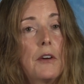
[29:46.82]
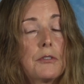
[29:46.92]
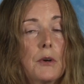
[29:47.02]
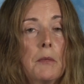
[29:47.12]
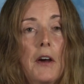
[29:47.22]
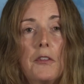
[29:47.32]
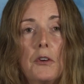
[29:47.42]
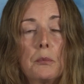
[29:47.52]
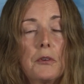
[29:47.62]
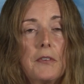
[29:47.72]
from
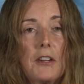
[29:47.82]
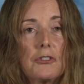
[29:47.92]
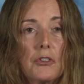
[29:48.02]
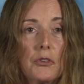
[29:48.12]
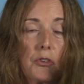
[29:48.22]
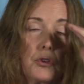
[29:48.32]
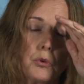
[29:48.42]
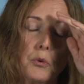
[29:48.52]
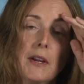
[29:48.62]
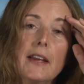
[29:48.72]
other professionals
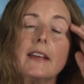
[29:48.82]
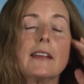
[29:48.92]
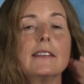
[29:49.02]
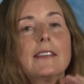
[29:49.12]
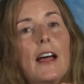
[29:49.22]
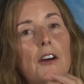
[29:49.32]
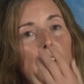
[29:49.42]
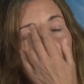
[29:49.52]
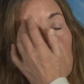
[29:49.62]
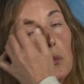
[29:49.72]
who can tell
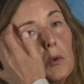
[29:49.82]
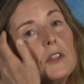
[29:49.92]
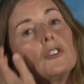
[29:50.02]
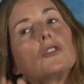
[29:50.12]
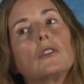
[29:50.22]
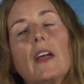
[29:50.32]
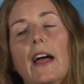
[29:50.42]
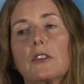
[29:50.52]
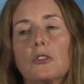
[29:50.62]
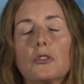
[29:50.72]
you which
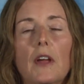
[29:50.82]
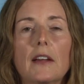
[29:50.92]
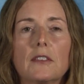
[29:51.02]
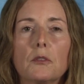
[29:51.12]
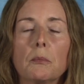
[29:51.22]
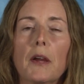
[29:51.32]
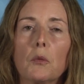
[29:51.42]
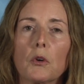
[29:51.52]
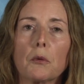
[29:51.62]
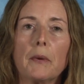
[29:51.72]
exercises
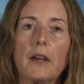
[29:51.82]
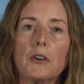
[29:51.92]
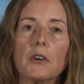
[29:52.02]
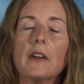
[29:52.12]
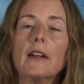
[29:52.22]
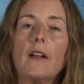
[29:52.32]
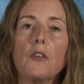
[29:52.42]
might work better